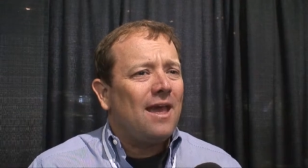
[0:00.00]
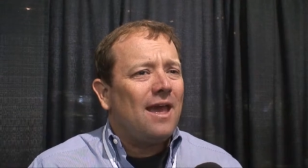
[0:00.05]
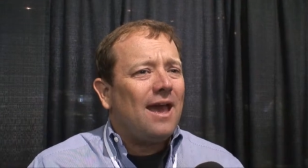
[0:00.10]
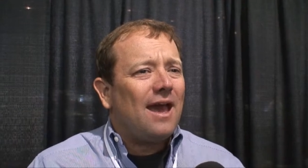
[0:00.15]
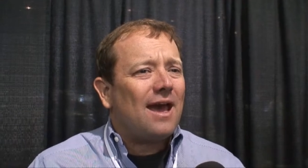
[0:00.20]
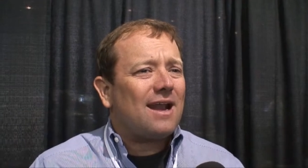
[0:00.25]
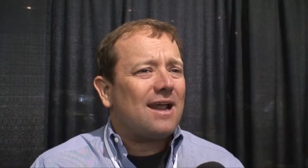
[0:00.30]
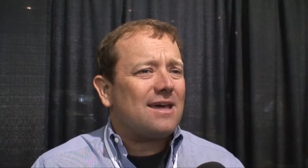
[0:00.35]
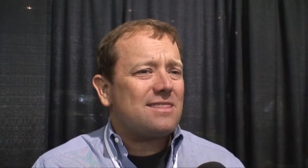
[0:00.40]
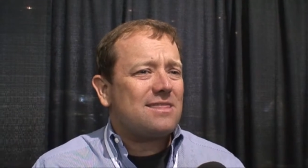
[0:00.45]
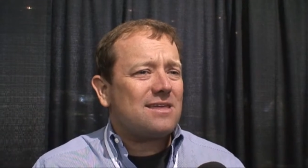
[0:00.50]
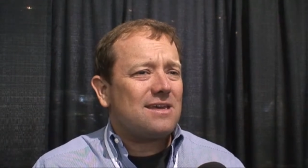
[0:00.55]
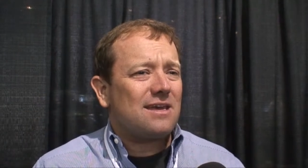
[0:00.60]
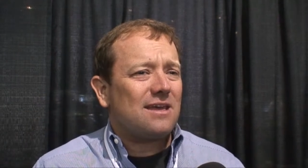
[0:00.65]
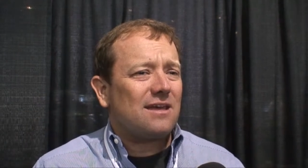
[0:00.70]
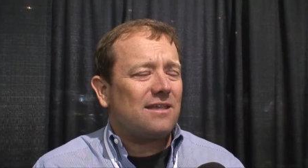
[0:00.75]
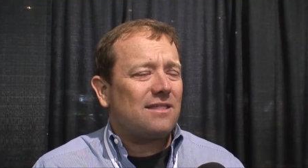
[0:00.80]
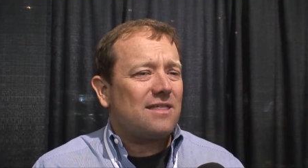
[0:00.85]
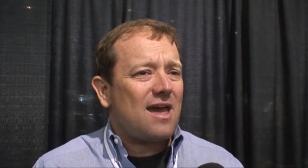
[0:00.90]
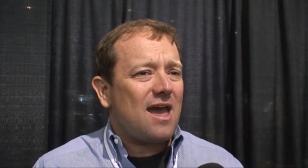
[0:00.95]
And I
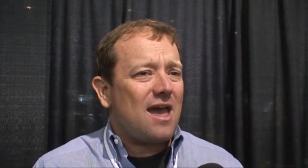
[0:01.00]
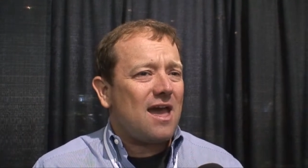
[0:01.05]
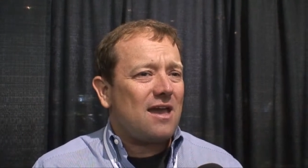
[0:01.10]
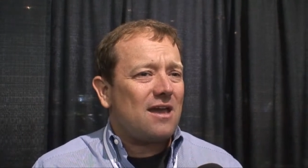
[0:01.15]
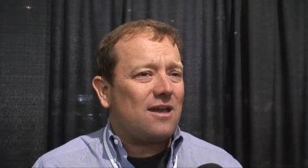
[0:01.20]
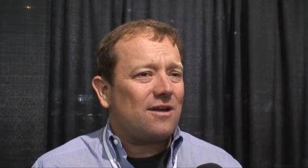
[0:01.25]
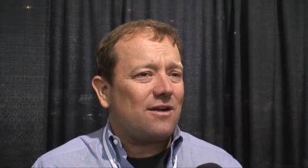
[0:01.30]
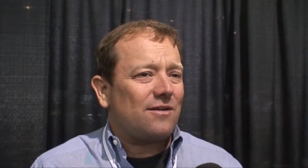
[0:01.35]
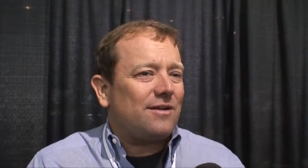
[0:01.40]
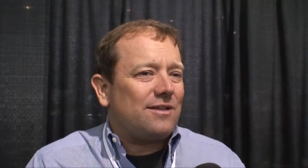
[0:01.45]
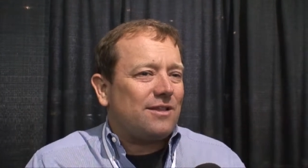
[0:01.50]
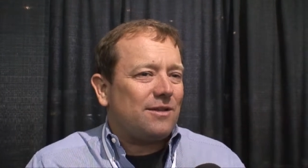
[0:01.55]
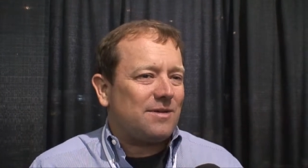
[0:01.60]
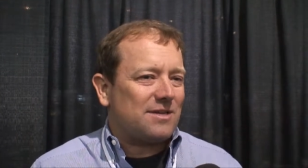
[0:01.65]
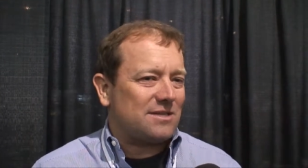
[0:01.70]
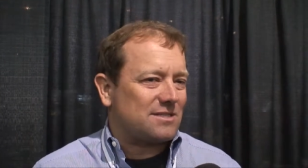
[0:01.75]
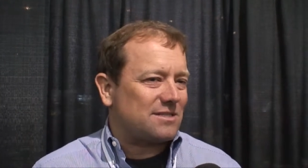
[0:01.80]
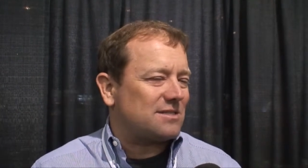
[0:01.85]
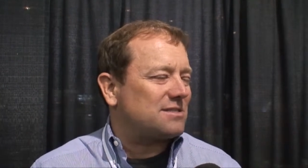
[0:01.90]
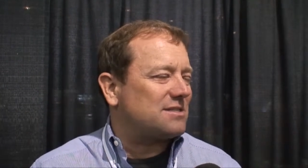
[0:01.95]
think they are in the
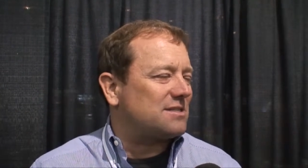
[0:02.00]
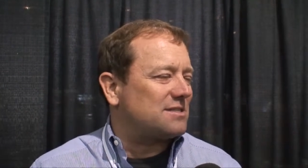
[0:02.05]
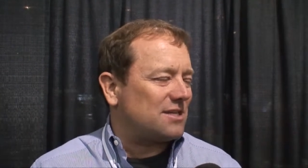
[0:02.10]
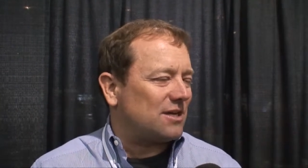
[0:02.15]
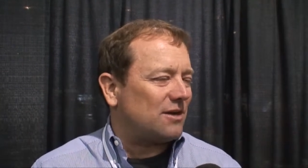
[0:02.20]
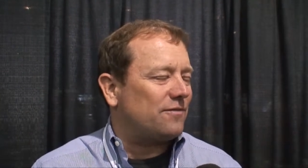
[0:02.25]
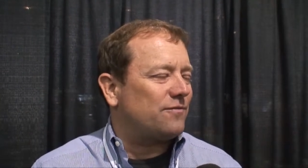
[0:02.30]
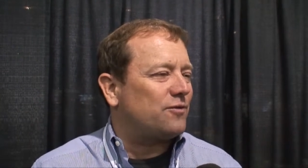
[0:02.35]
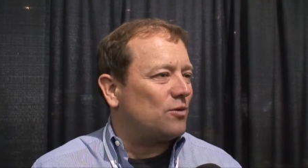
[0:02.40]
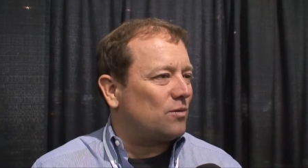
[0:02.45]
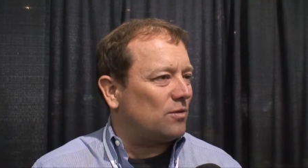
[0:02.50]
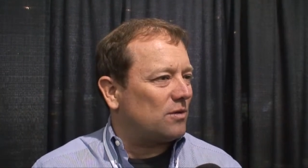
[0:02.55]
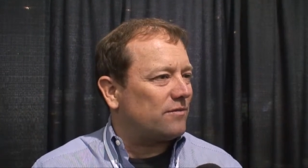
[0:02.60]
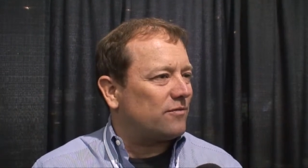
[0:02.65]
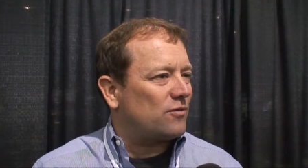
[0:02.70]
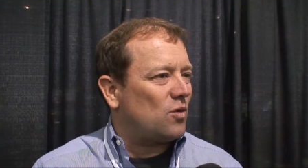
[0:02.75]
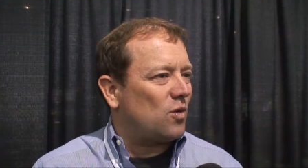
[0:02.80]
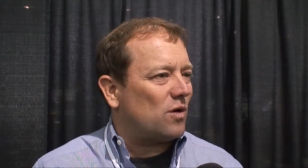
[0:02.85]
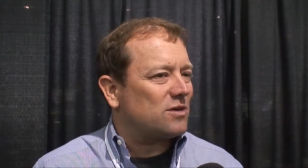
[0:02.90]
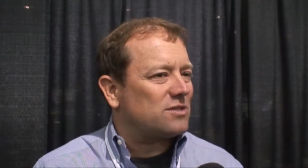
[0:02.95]
business to sell fuel,
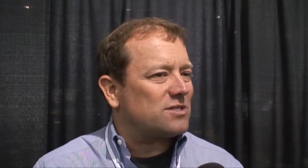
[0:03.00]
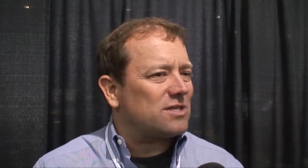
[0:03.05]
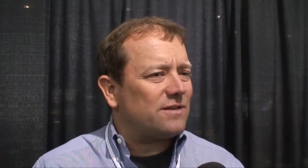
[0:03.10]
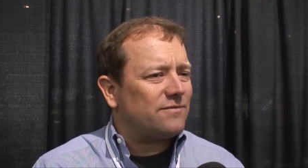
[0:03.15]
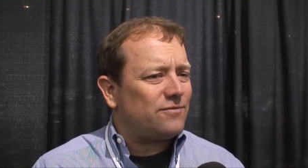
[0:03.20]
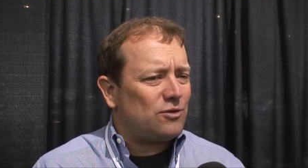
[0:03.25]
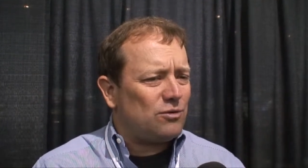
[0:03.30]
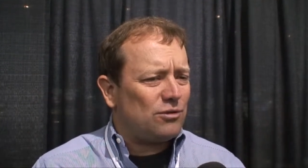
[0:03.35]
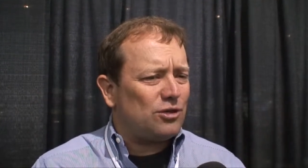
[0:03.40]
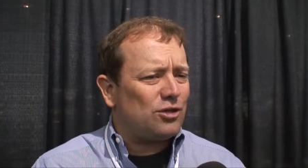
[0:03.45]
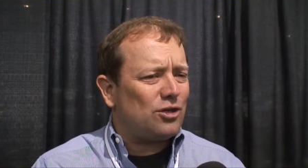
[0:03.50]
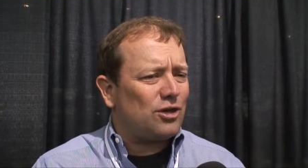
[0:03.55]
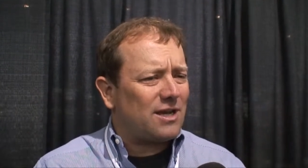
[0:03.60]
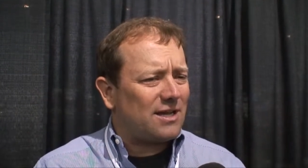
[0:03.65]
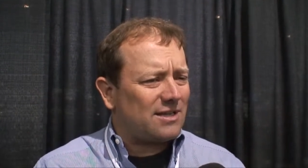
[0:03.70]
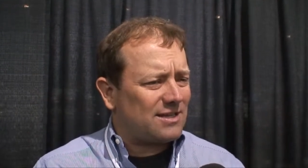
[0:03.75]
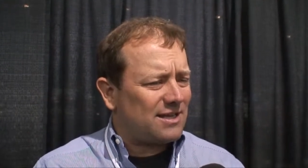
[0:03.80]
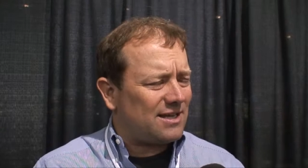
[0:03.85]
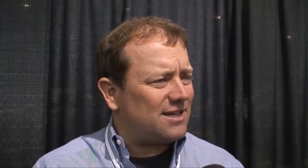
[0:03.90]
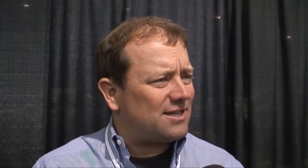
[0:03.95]
of course. And if you look
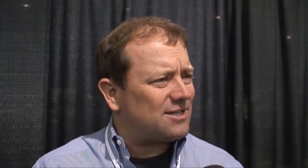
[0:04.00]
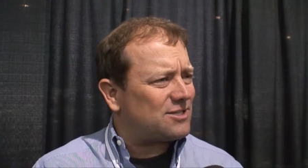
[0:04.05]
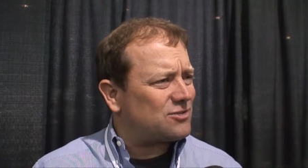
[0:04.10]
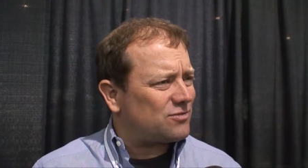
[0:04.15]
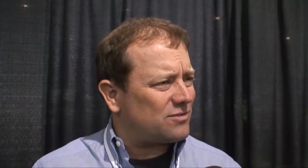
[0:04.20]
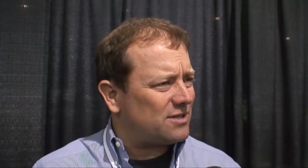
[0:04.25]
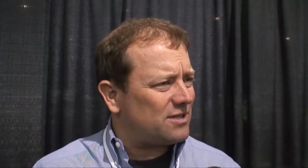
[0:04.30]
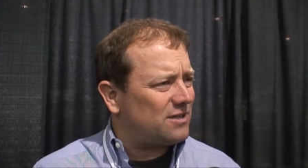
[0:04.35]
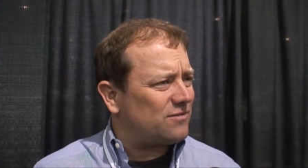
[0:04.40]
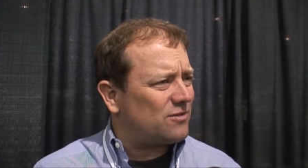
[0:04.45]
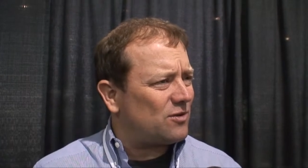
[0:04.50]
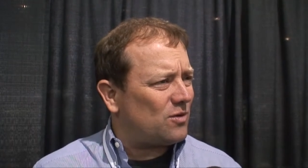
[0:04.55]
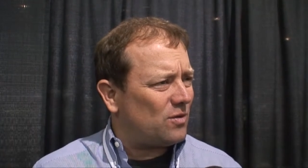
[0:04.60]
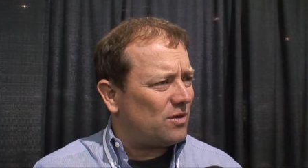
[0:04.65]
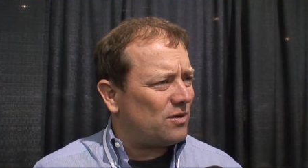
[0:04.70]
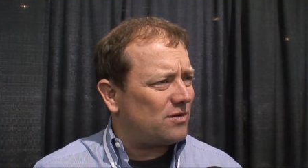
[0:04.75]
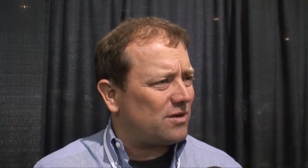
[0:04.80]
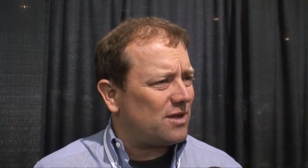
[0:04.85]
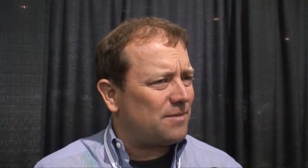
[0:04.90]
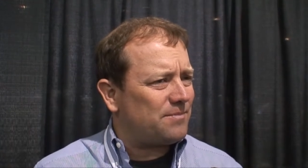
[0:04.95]
at the history of the
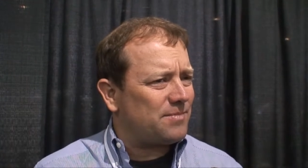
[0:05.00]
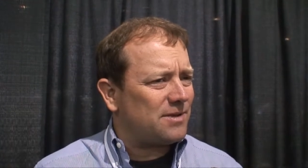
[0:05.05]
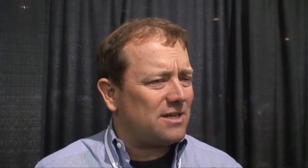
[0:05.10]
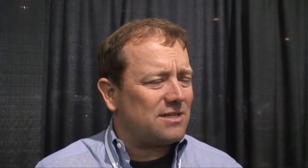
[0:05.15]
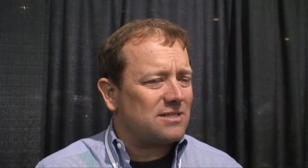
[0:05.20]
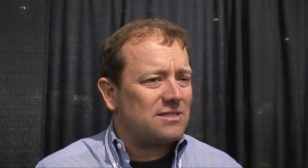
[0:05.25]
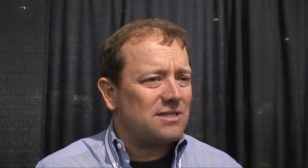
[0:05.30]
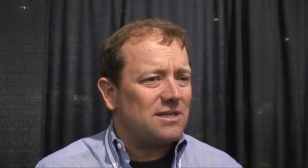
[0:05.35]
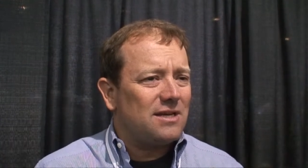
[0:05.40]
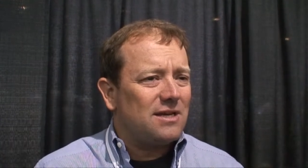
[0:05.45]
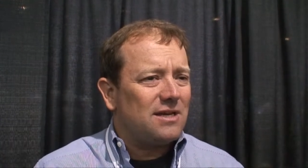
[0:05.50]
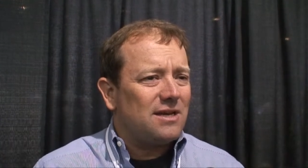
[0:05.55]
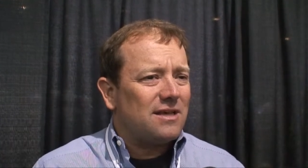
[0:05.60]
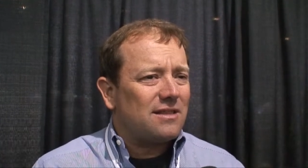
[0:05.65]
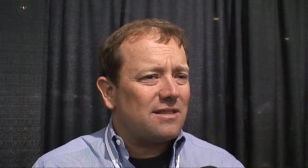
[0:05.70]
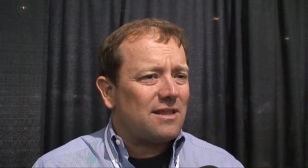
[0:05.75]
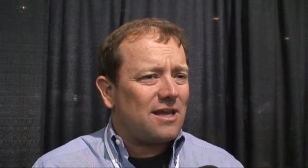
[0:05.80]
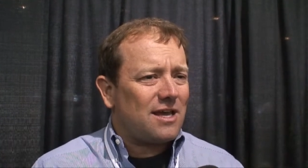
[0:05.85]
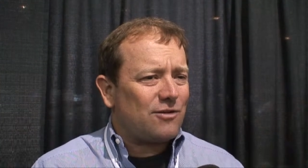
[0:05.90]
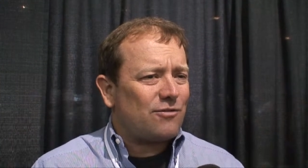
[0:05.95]
oil companies,
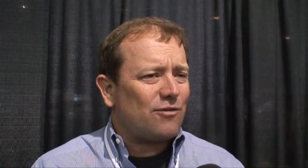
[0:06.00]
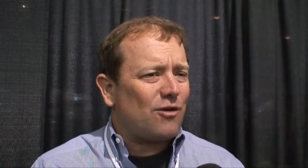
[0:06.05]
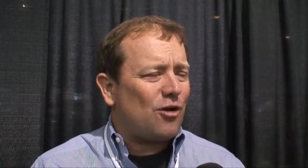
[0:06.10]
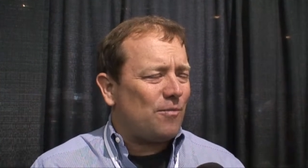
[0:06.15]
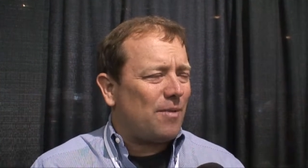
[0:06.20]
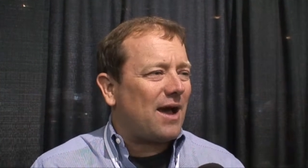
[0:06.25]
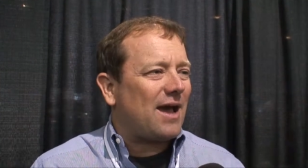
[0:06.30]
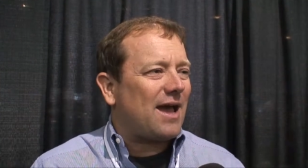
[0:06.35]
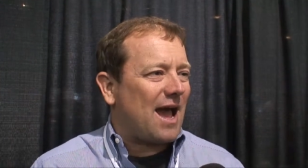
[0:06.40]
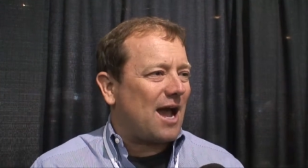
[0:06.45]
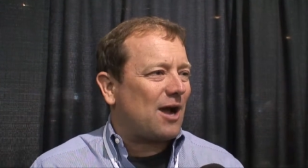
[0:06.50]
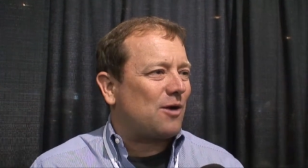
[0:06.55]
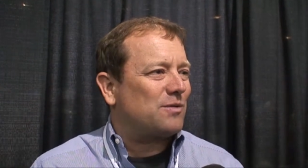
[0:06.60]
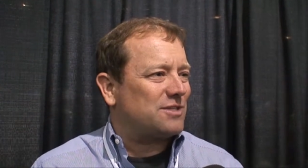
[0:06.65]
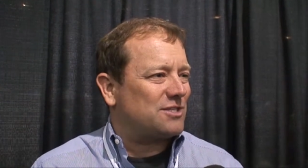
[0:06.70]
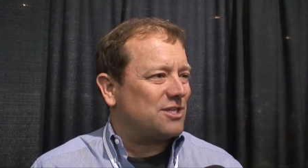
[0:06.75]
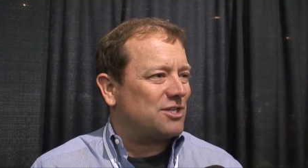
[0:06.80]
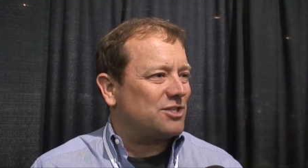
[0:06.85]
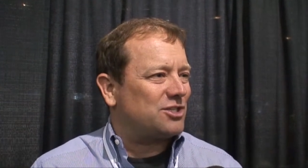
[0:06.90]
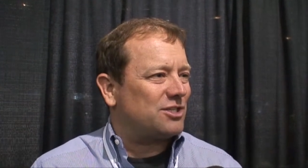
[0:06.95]
they grow by
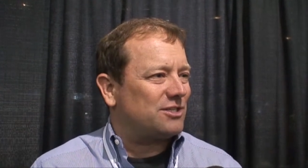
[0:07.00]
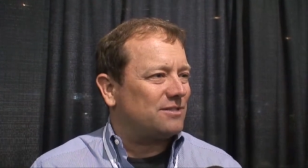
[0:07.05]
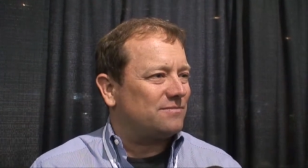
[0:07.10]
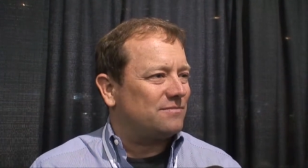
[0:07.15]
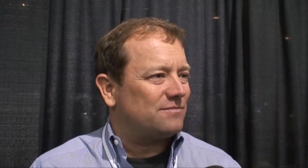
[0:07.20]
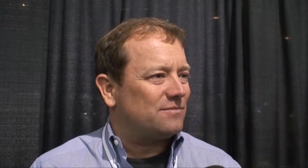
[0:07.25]
acquisition.